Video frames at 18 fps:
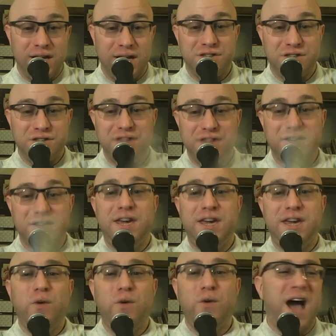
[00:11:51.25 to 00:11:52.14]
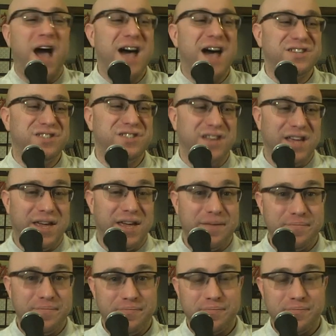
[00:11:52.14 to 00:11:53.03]
it's a curiosity
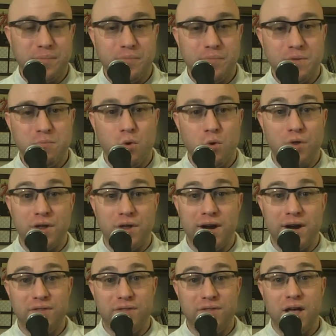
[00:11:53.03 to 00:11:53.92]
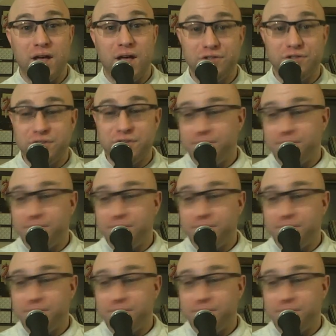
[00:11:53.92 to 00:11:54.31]
more than anything else.